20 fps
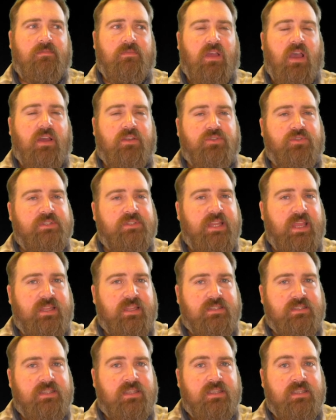
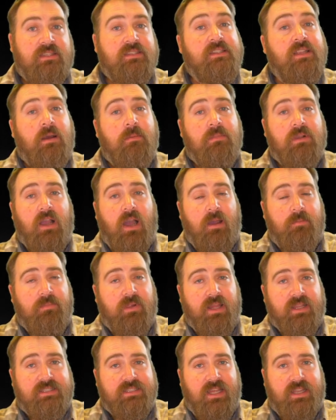understands some
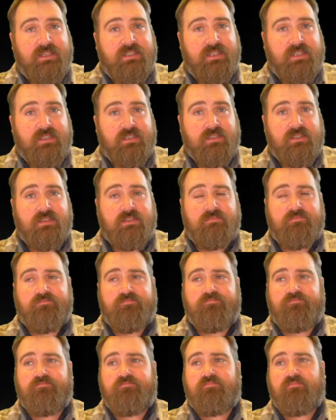complex ideas,
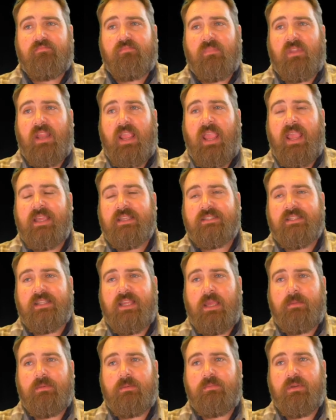has a
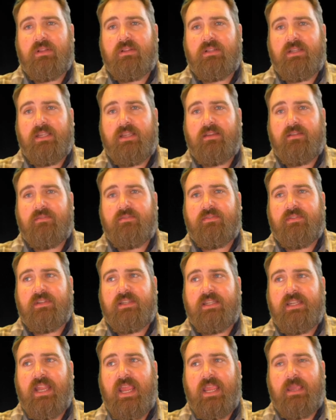capability of
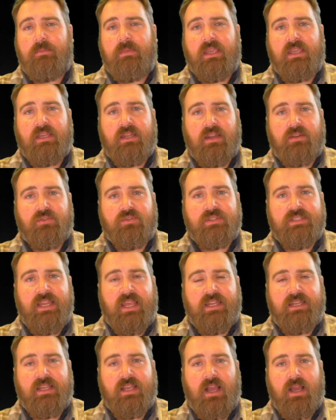naming and
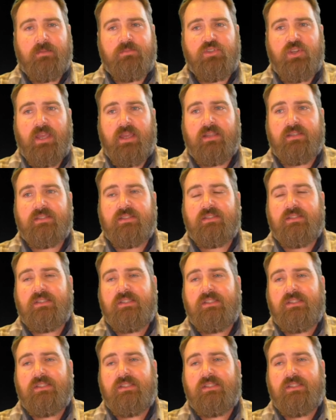understanding objects,